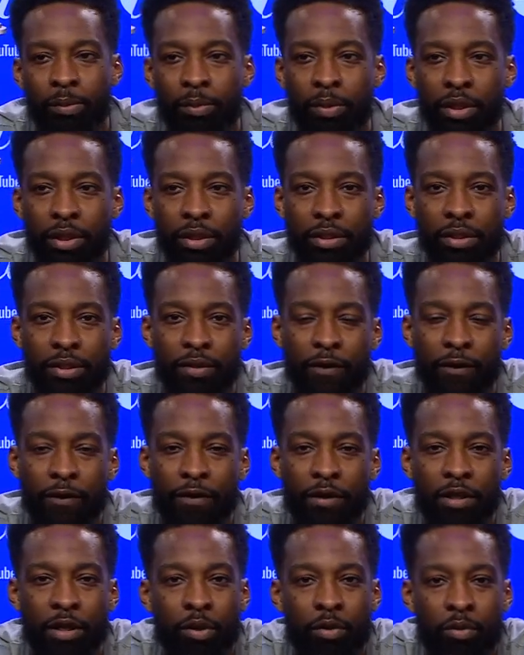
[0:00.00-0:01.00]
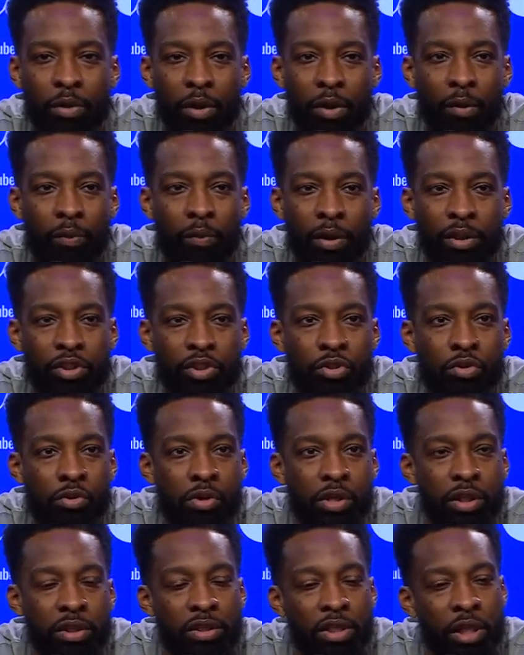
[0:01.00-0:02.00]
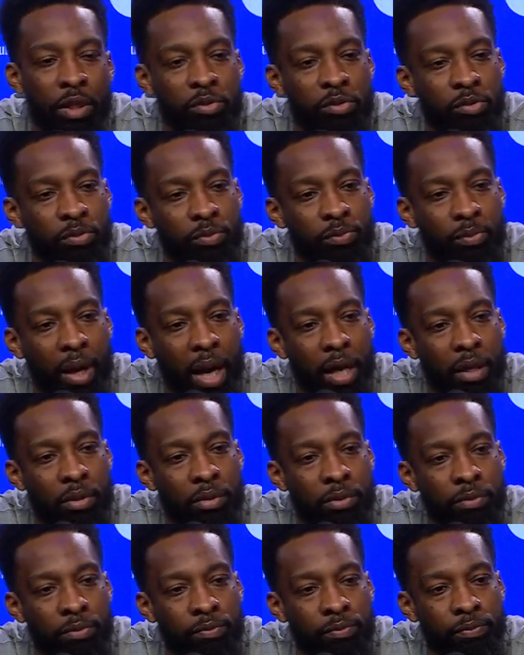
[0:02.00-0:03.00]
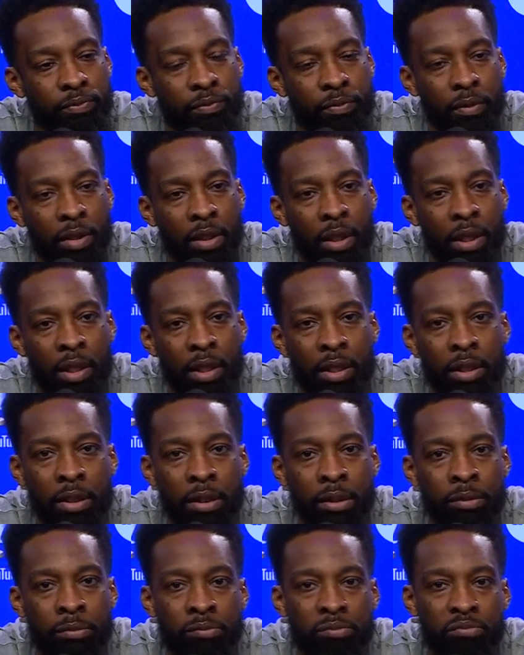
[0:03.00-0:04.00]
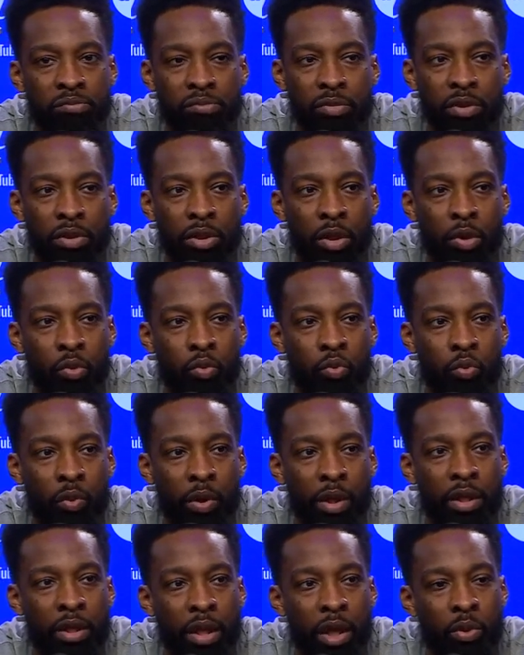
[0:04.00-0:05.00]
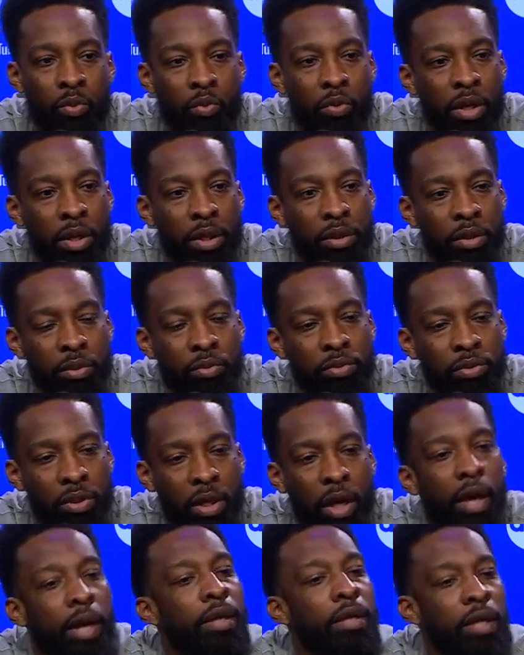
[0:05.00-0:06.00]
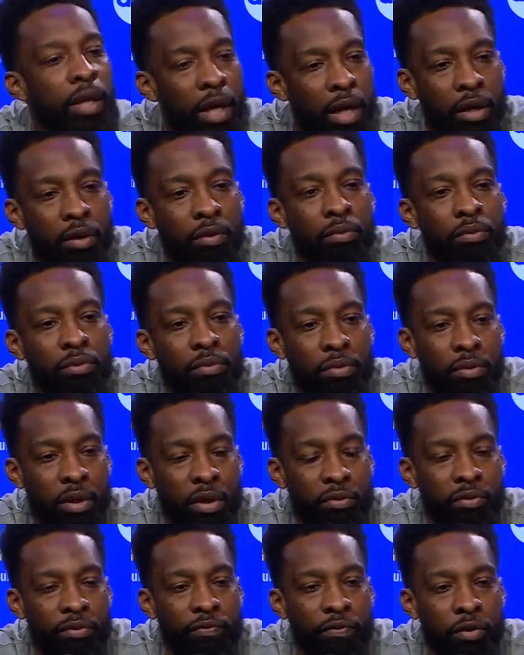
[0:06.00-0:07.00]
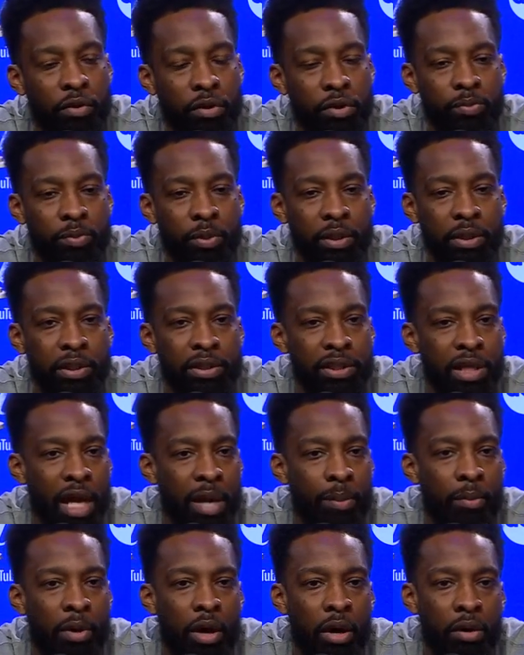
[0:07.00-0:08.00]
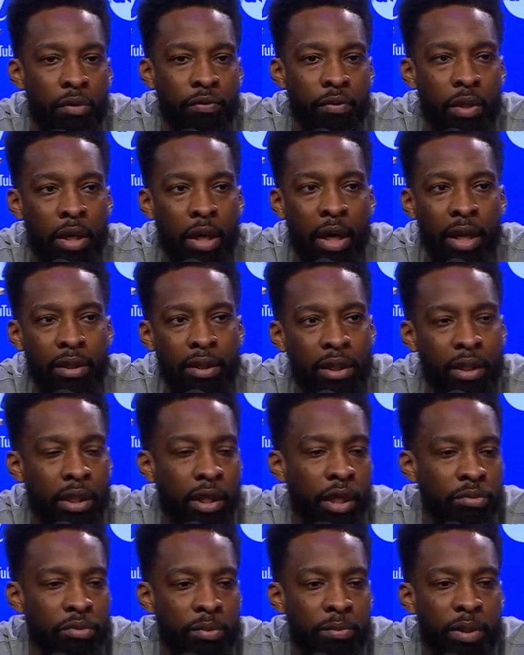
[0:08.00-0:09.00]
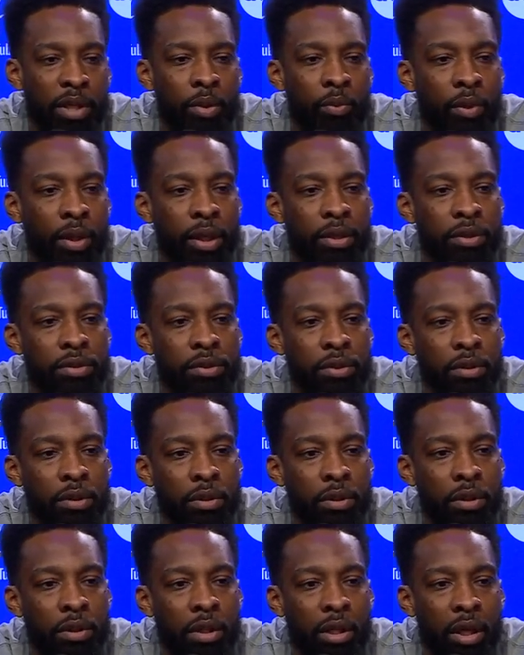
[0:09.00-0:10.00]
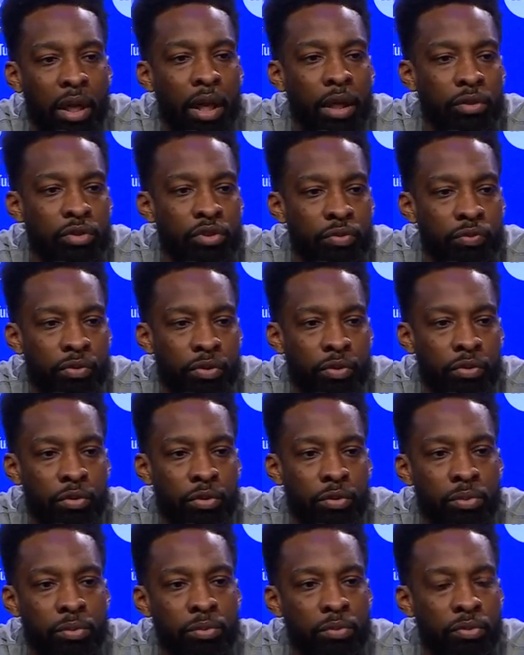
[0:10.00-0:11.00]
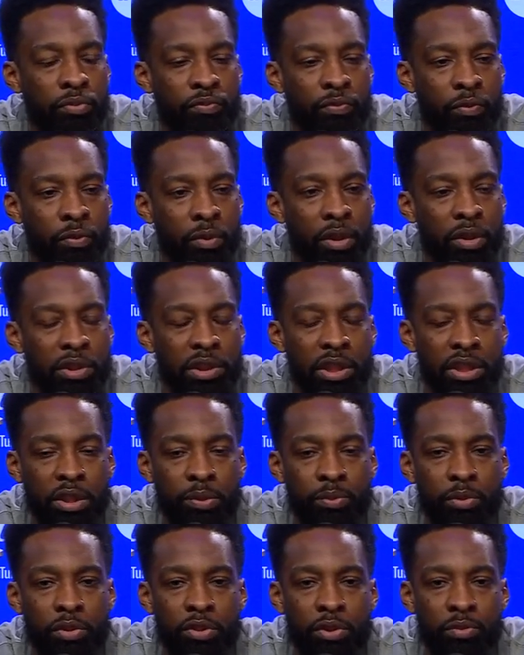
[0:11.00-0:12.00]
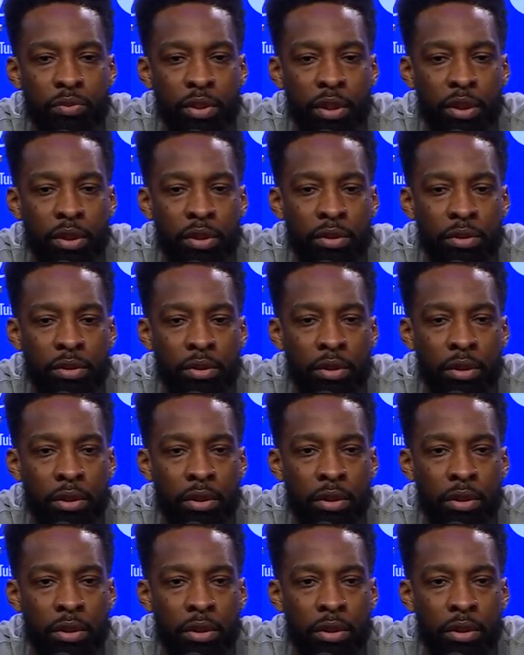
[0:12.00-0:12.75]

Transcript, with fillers: but you know, I watched two good teams battle, and you know, when they won, it was all right. Now I refocus. But the time off, I think it helped in many ways it allows us to regroup, uh, touch up on some things